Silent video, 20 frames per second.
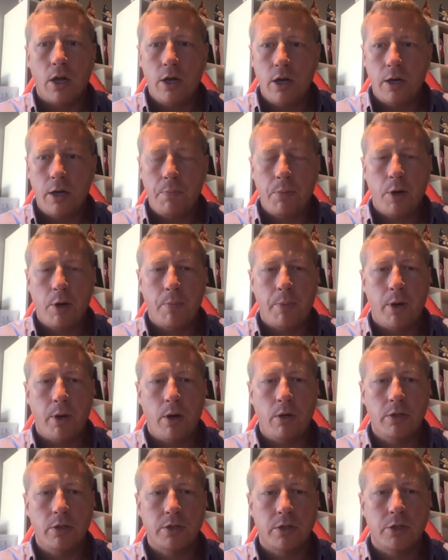A good
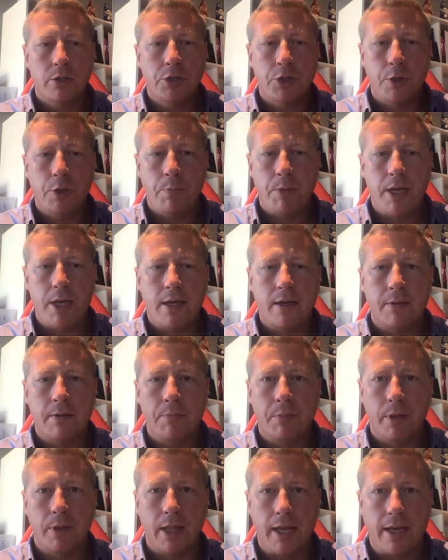proposal should be
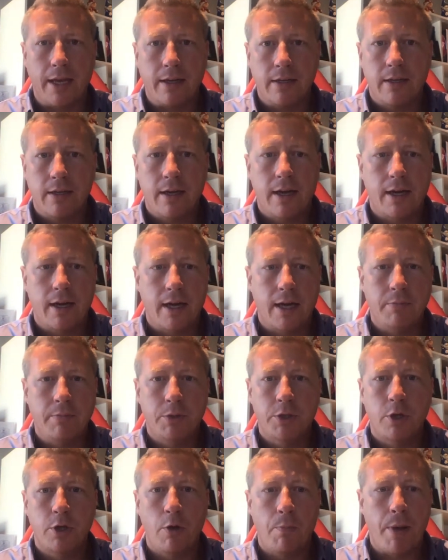complete. And
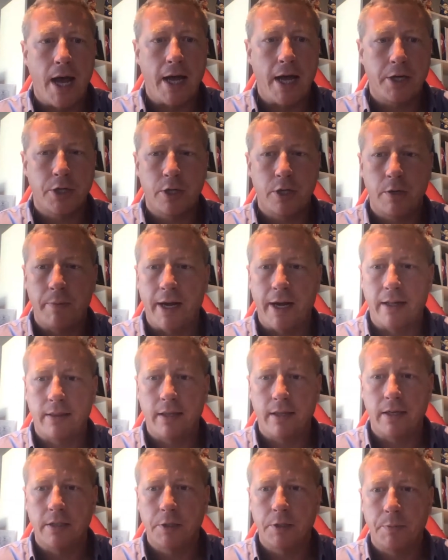I'm so passionate
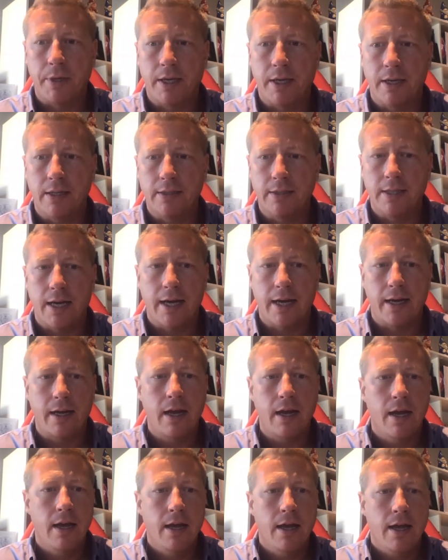about this because
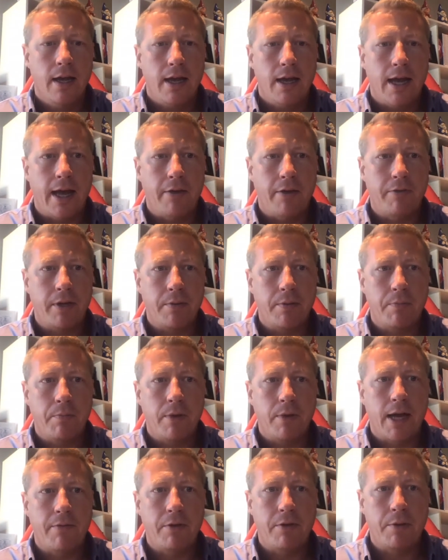I,
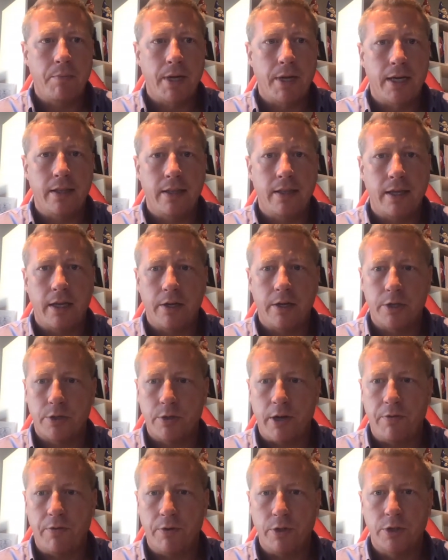having been in the
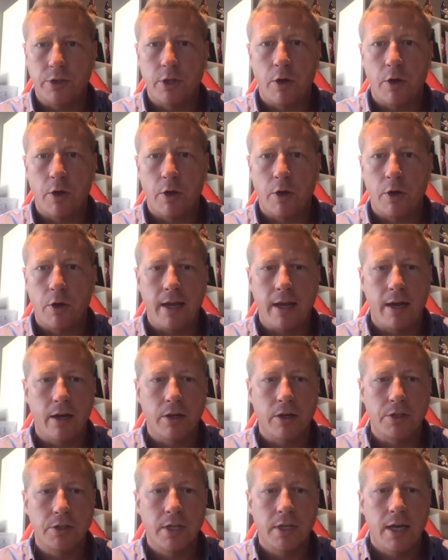industry for so many
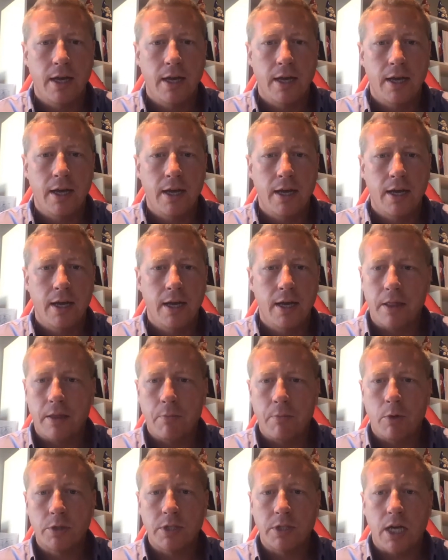years,
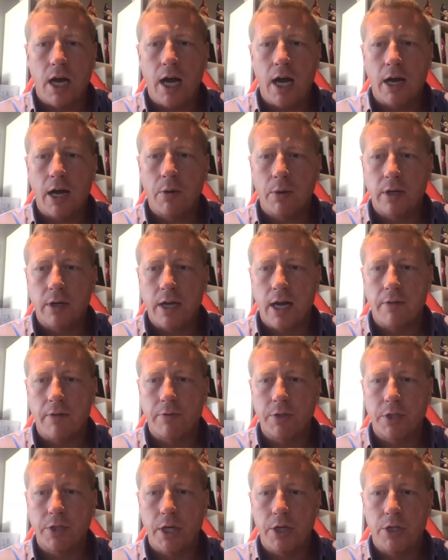the most awkward
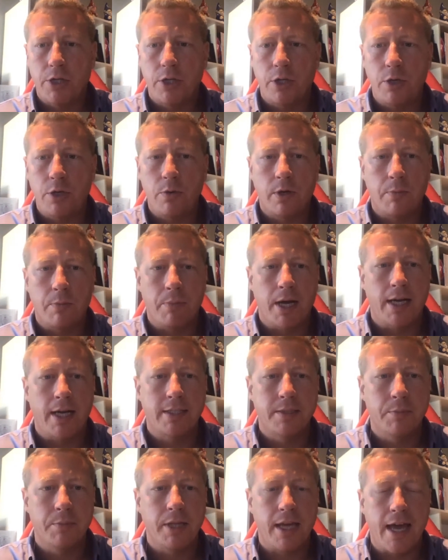conversation you can
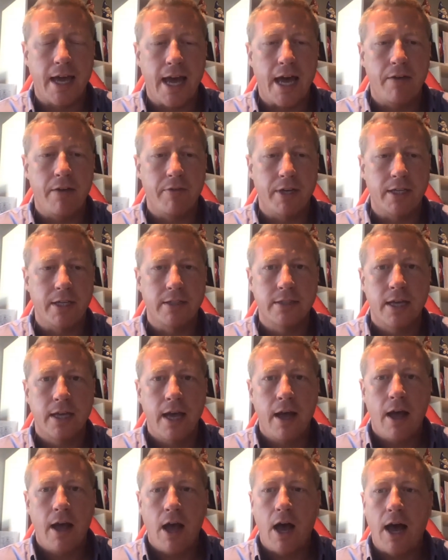possibly have
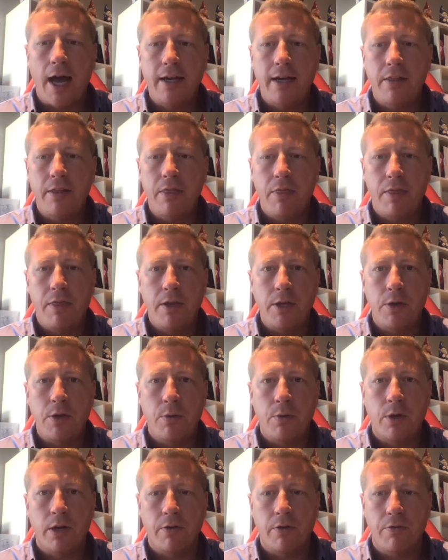is, I didn't
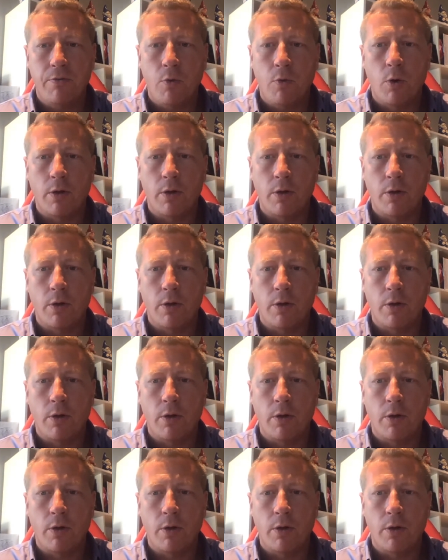think you could